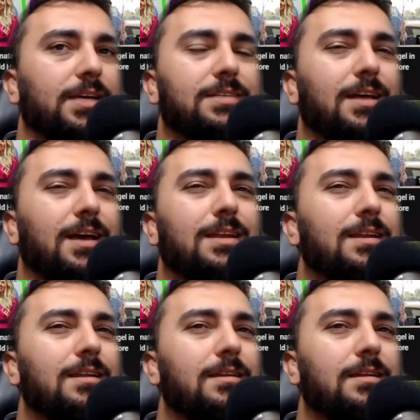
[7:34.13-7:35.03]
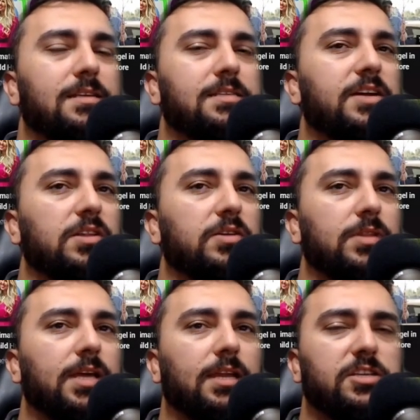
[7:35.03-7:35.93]
It's not necessarily
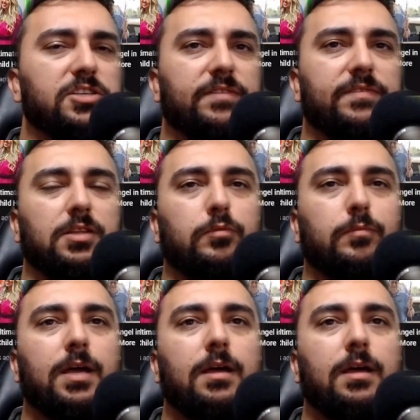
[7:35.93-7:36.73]
relating to Jiffy Lube,